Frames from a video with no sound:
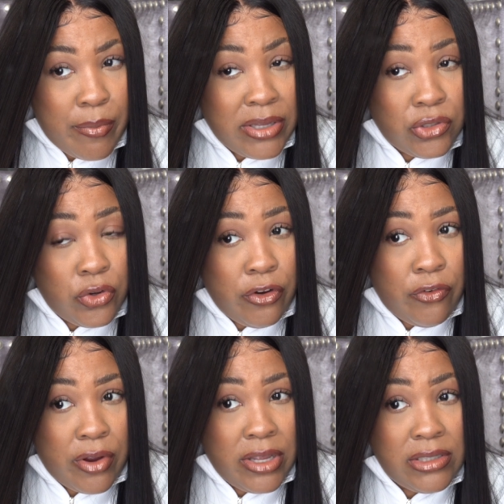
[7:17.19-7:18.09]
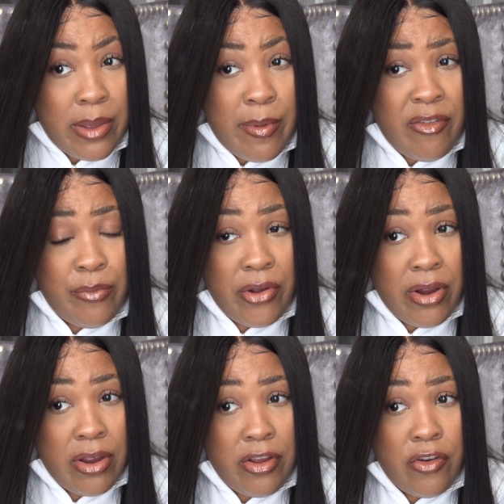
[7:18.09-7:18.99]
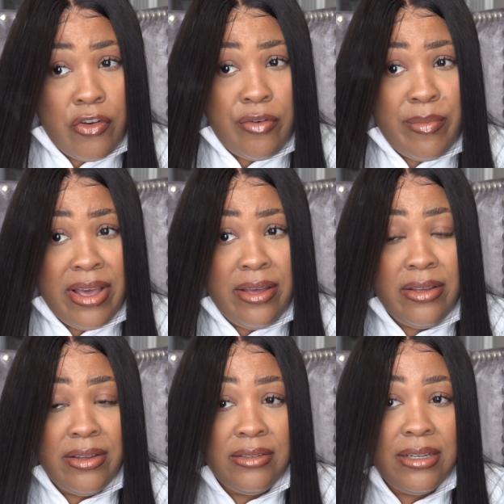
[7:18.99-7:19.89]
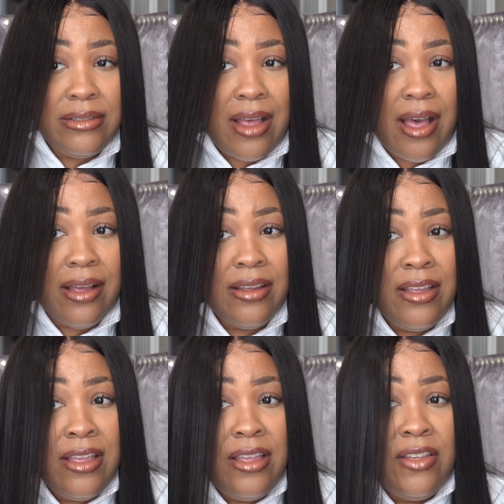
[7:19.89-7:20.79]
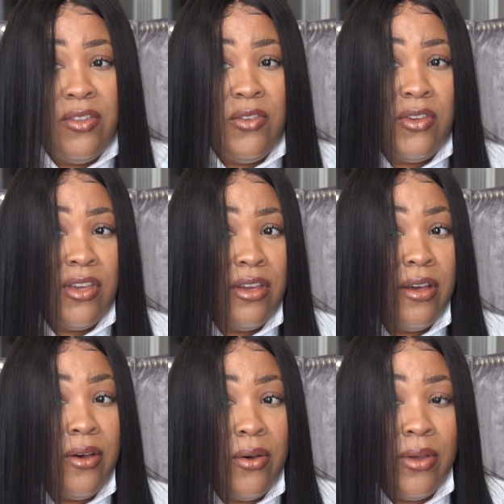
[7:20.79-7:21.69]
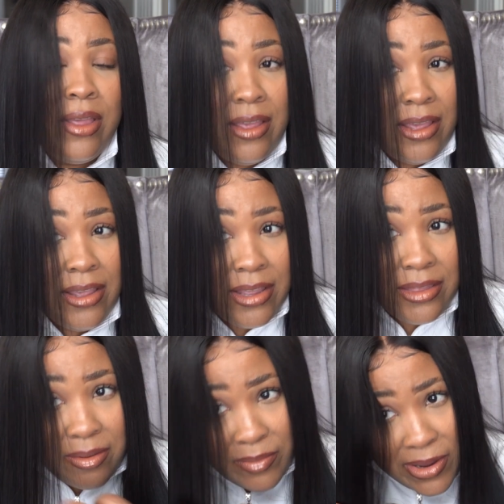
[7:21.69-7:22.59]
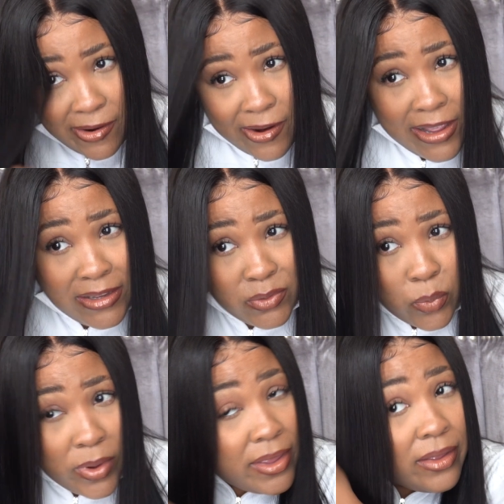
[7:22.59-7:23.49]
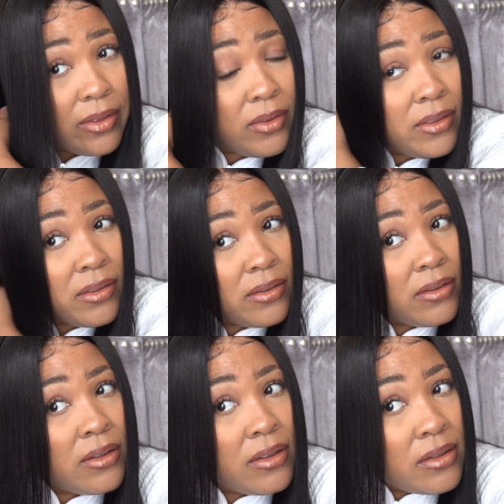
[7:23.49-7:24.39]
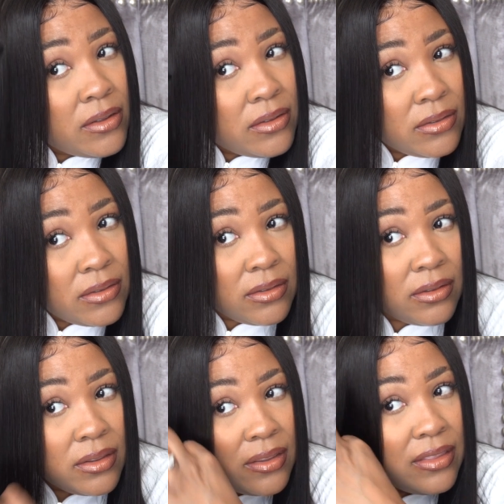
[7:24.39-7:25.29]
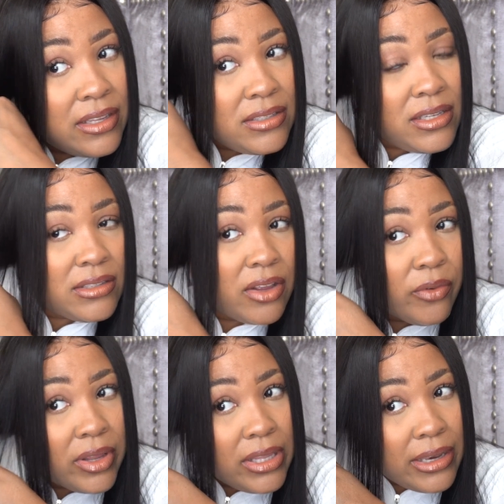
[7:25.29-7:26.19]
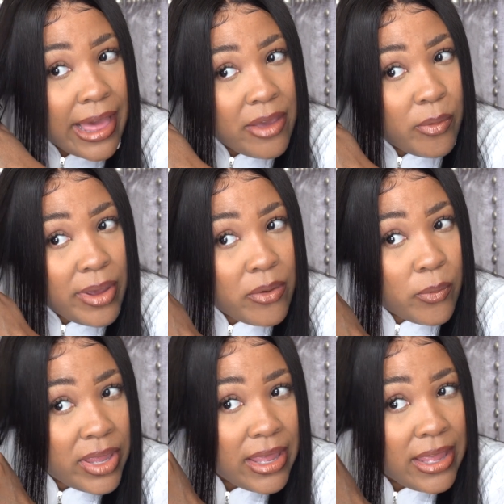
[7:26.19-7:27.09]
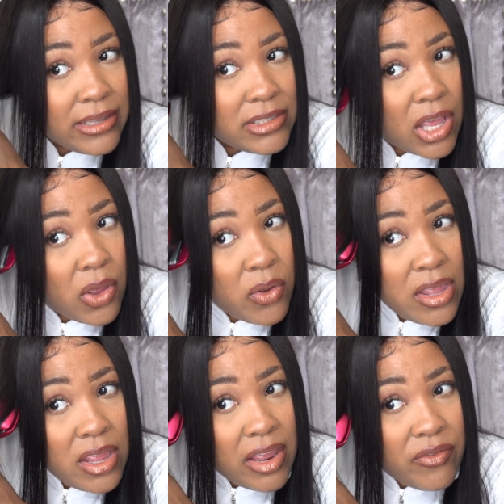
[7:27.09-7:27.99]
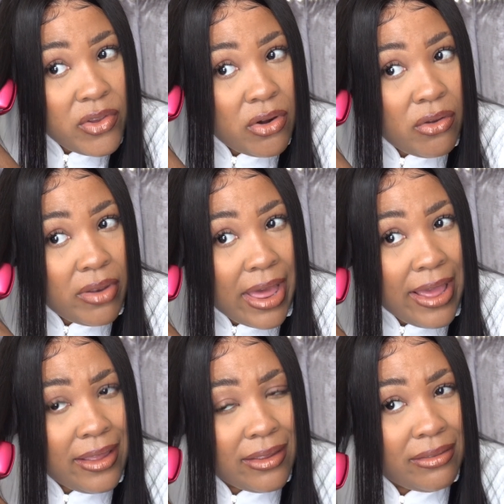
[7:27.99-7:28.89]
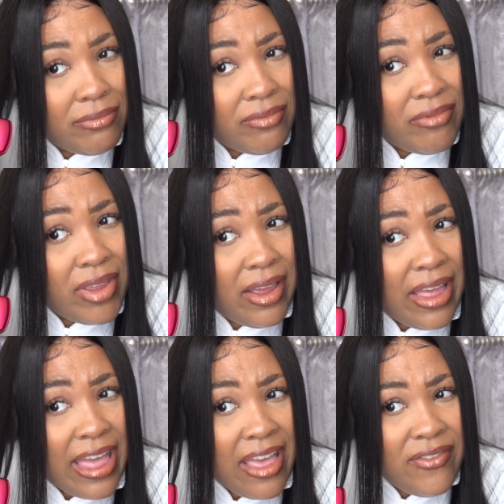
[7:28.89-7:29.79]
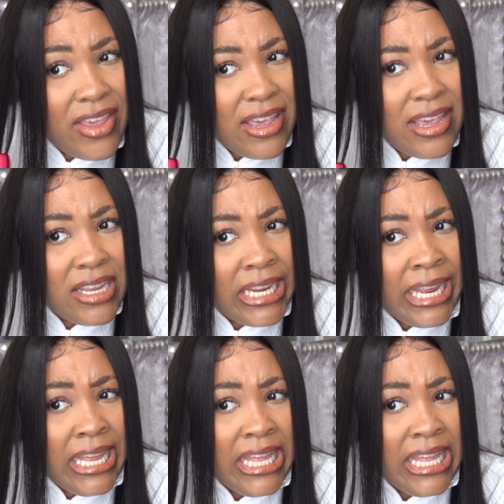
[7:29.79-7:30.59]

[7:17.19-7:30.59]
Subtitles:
my storefront. Some of them are on my TikTok. You can go and get them there as well. This is a really lightweight wig. So if you don't like a heavy,